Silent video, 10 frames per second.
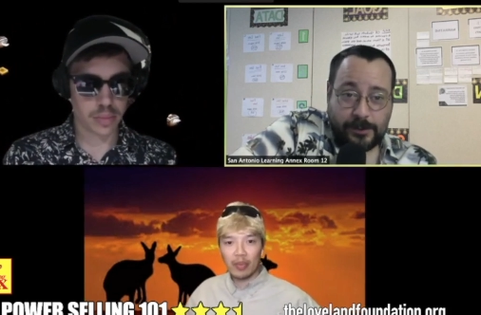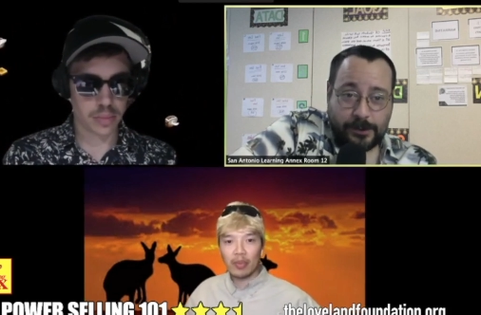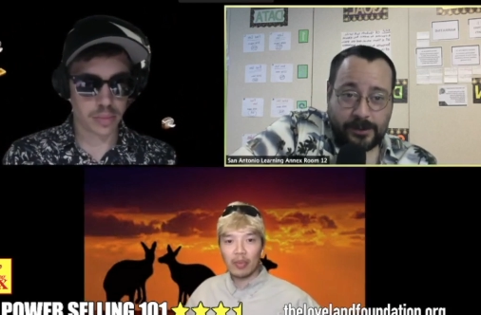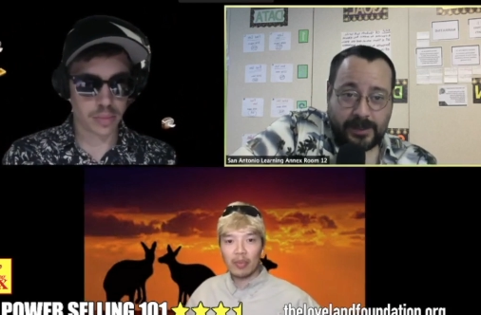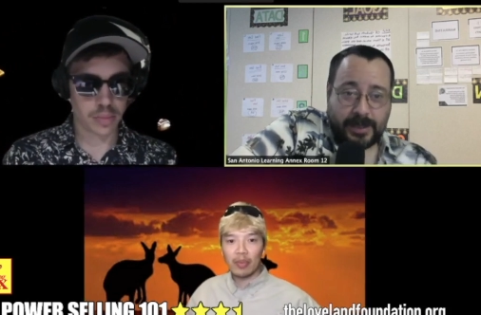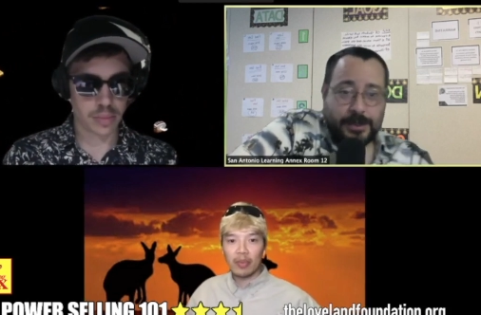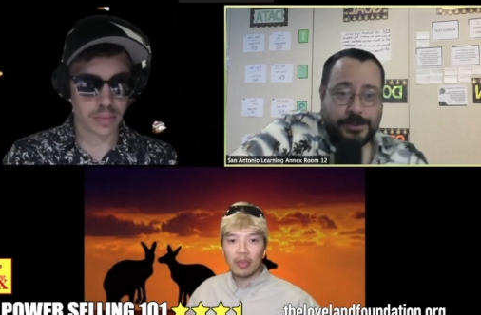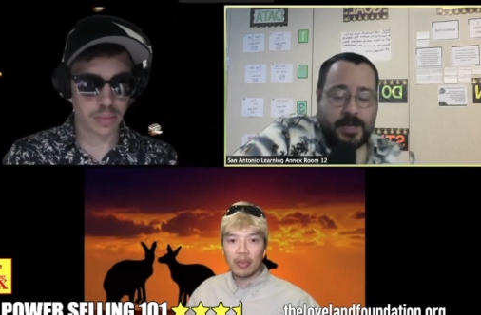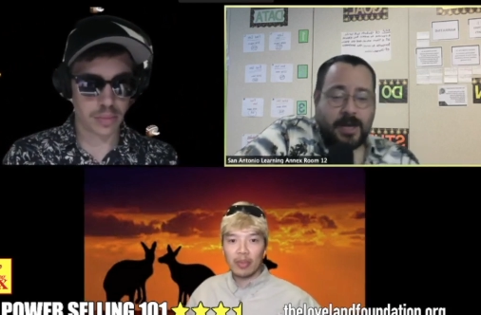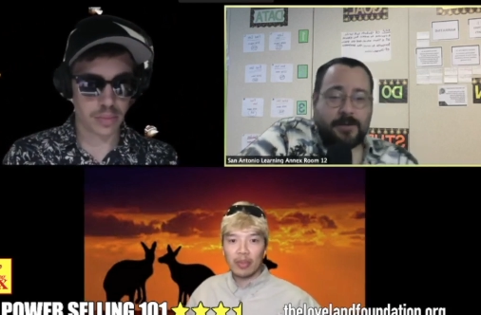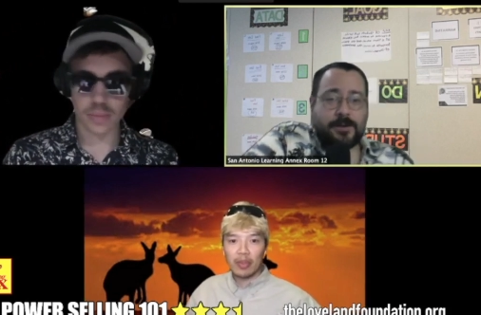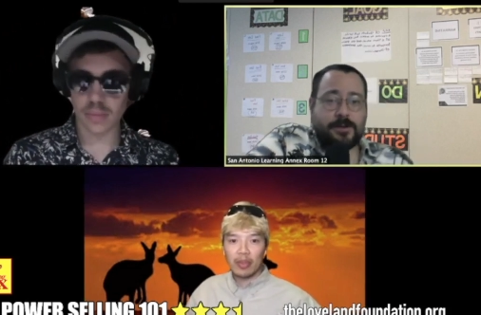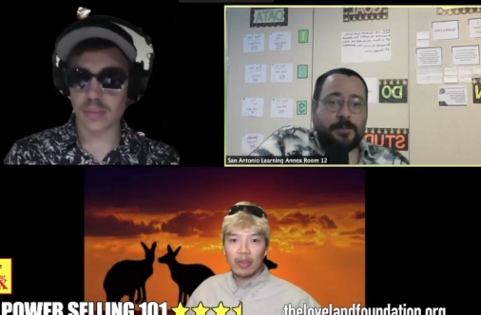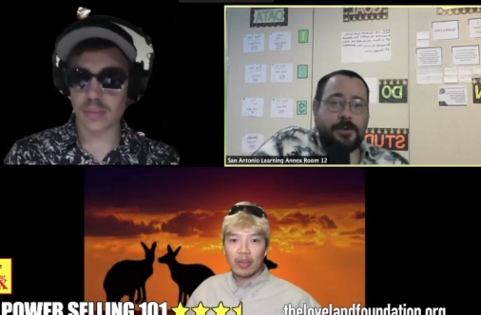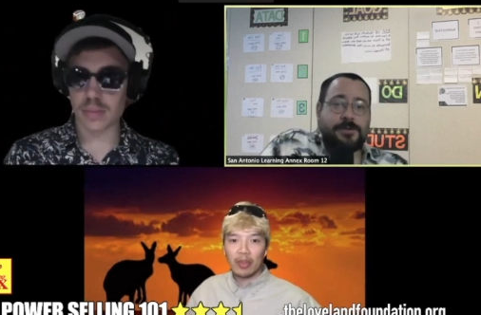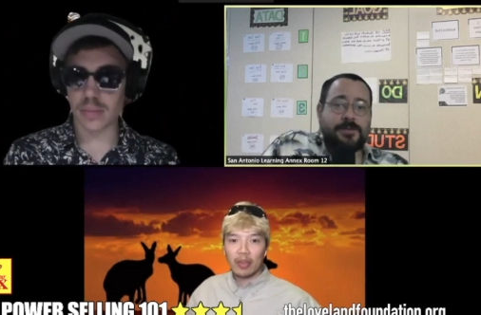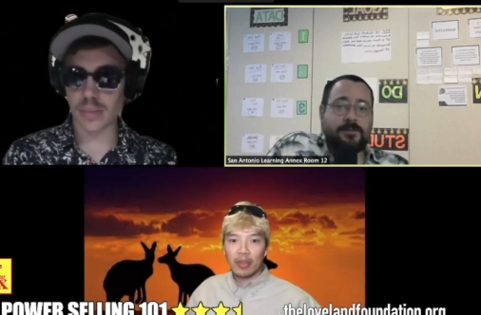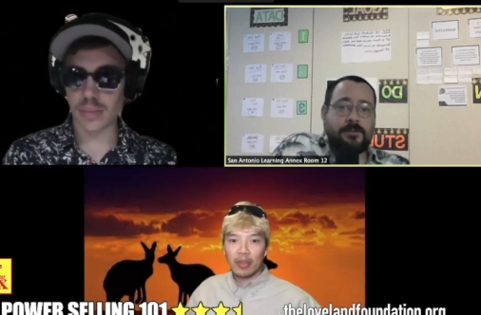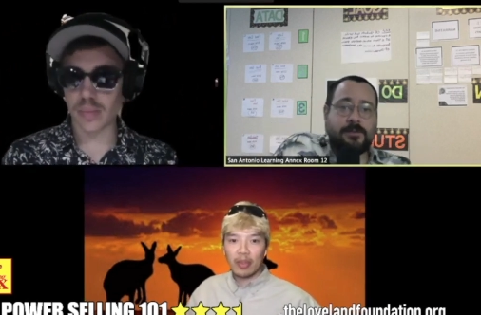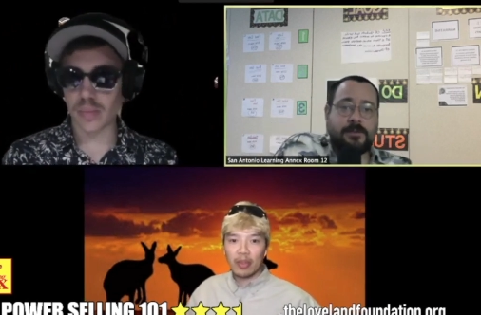Speaker 1: or cash you have on your
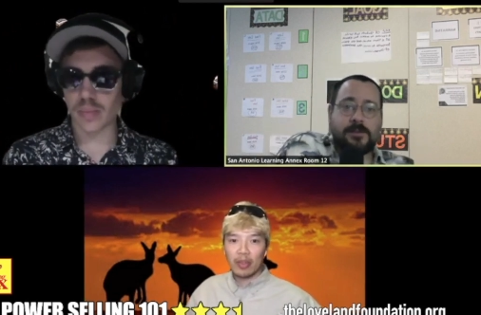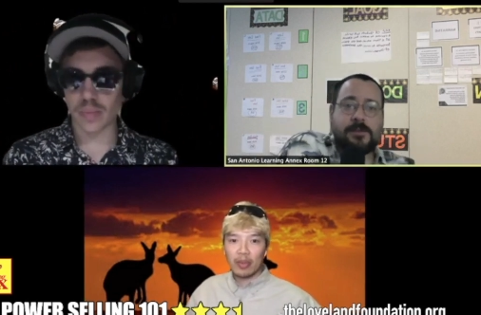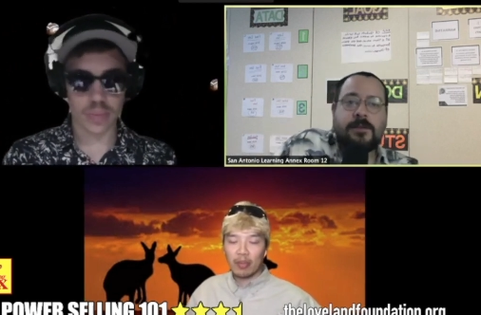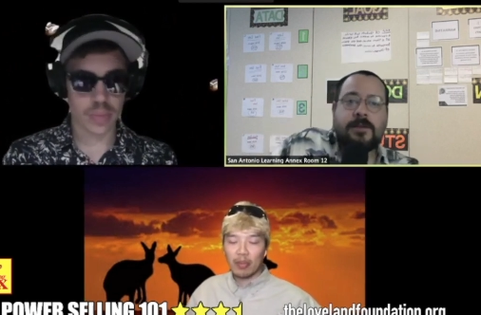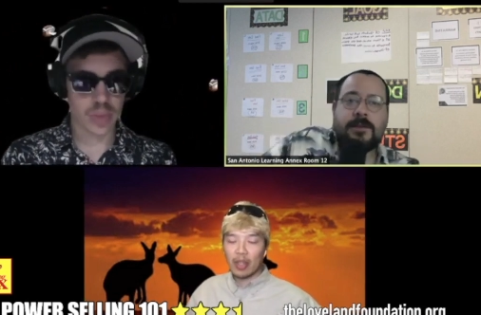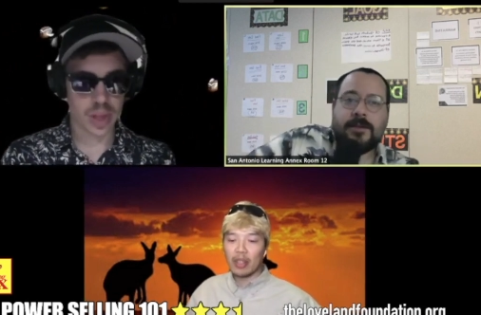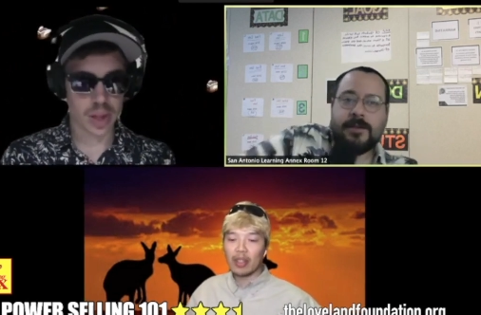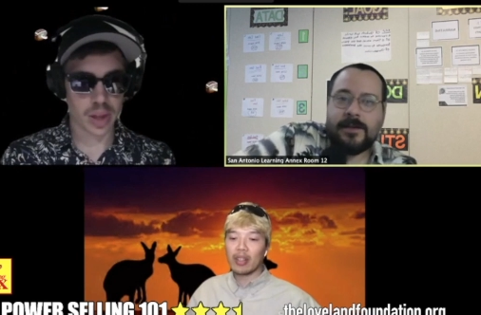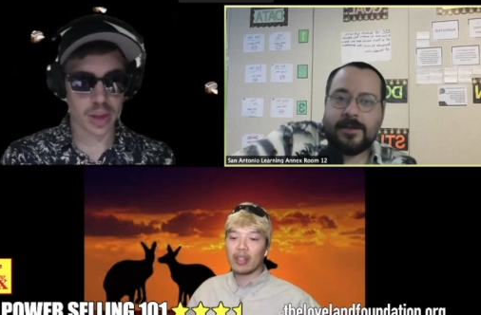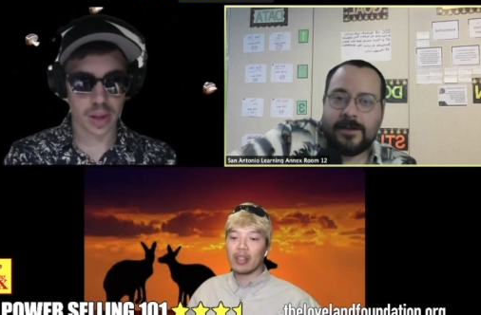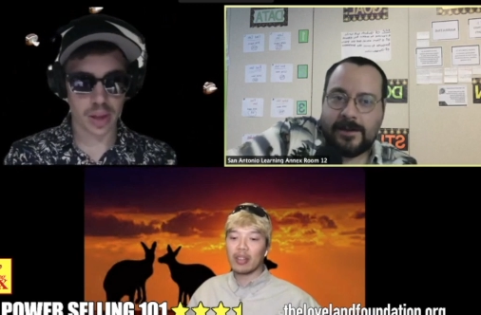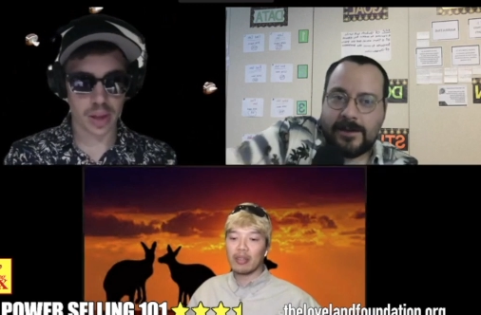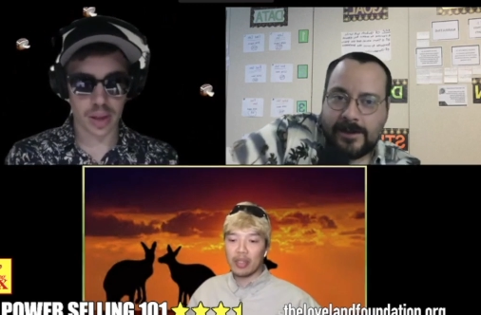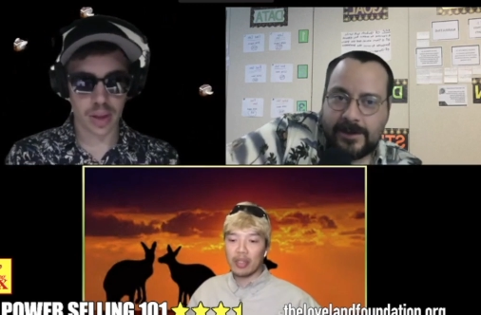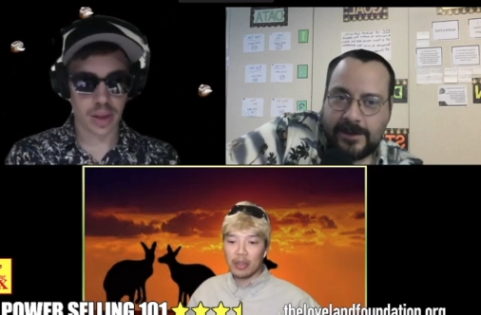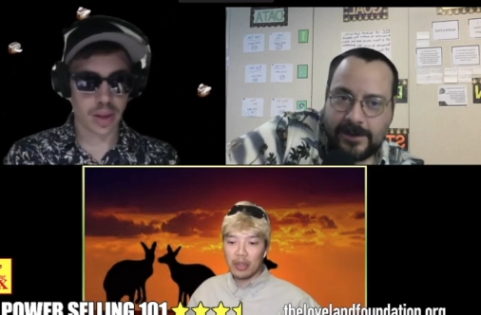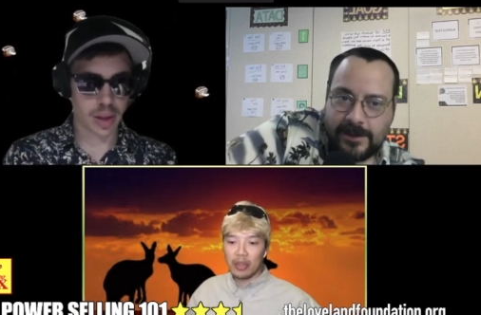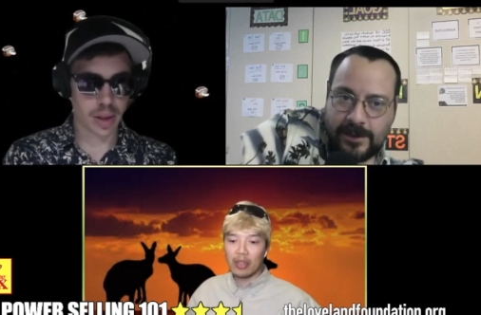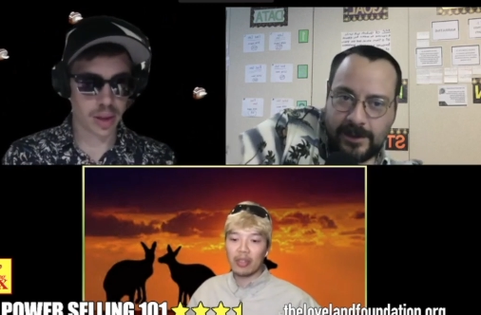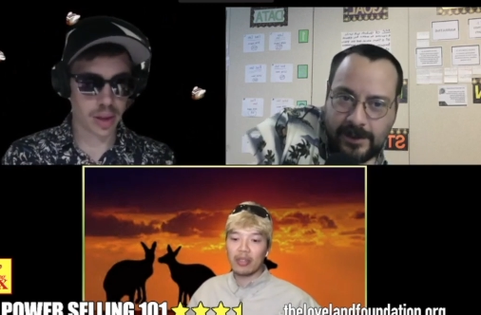persons.
Speaker 2: Ah,
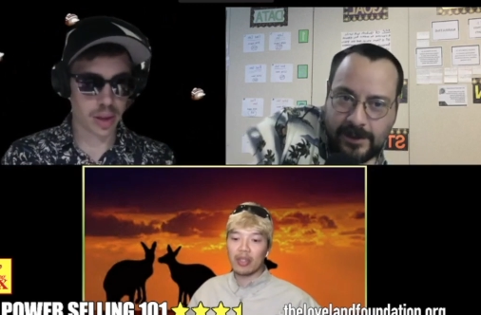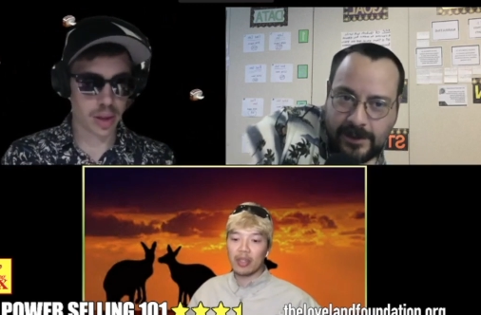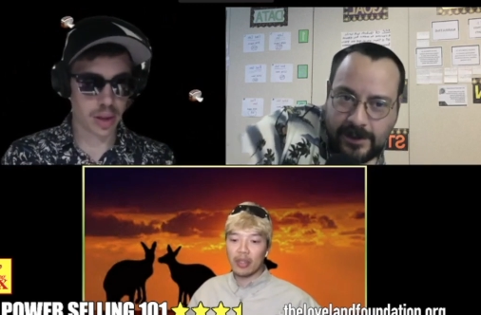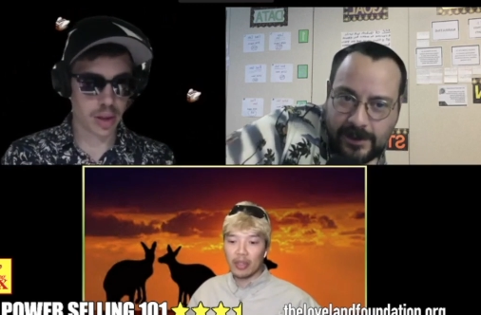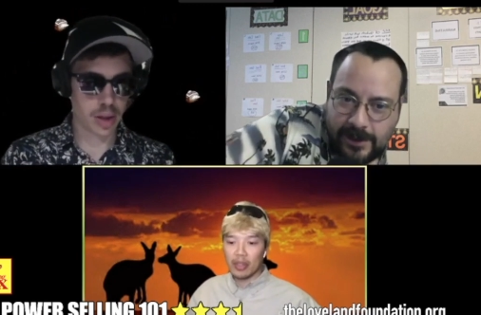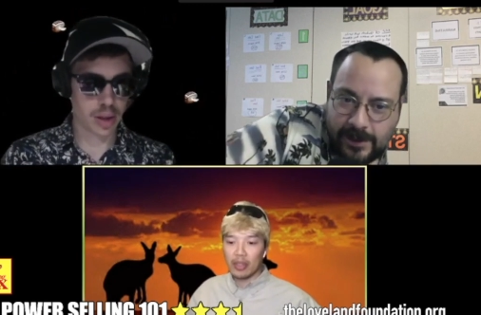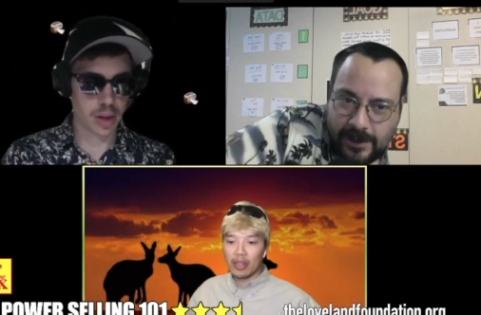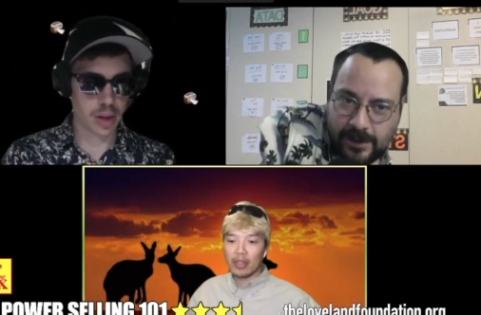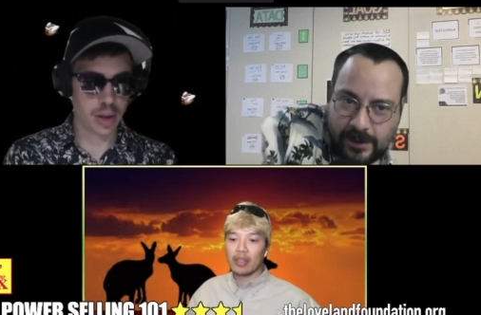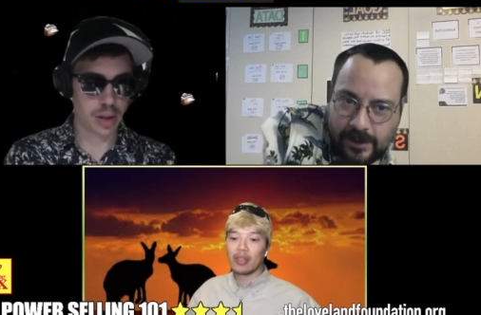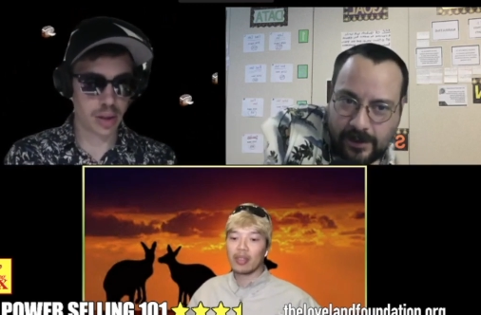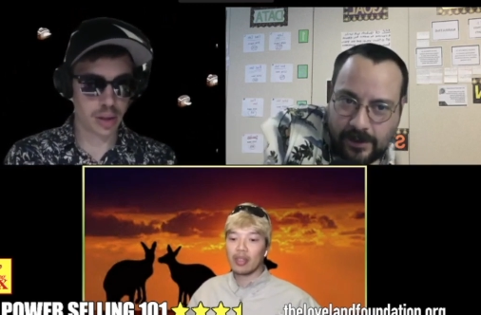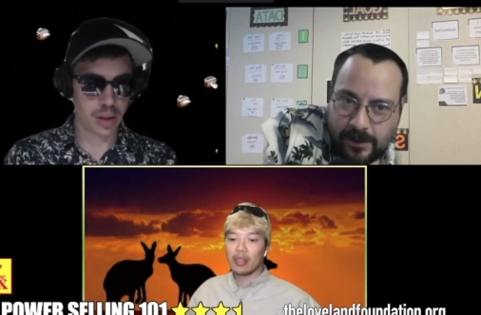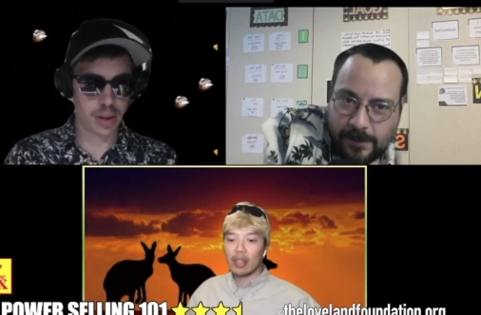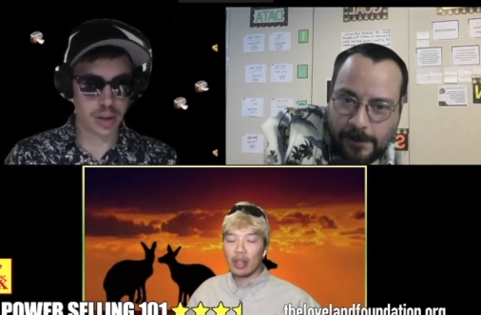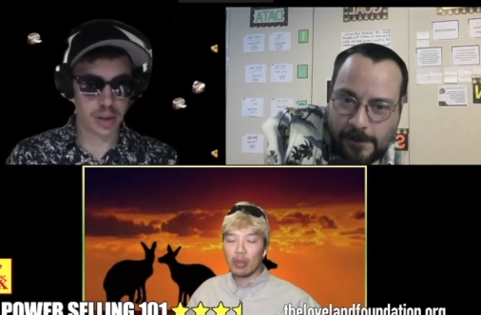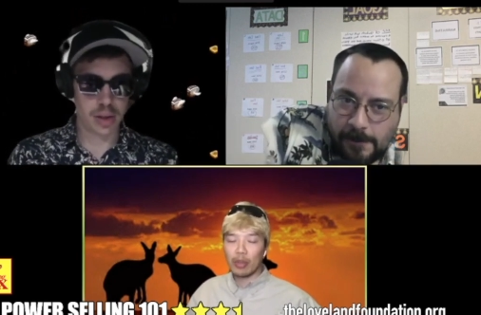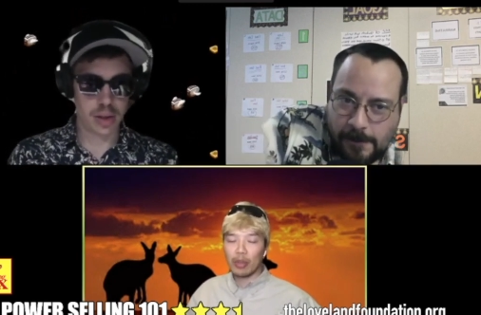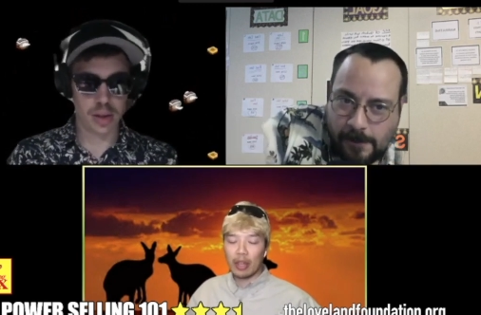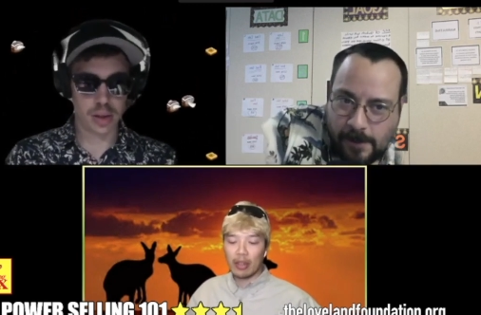very good, very good.
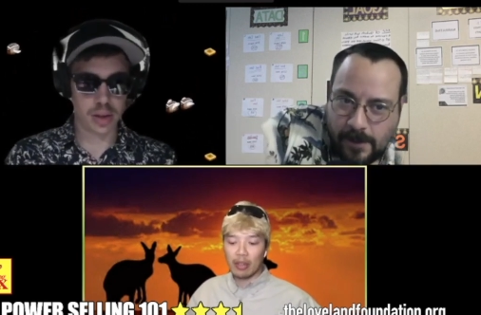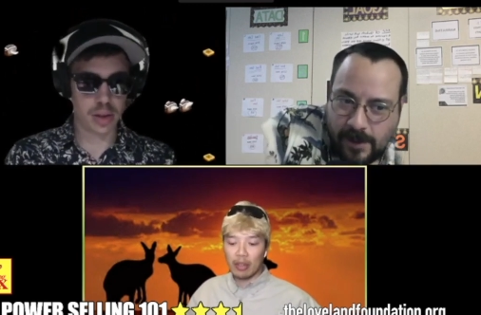And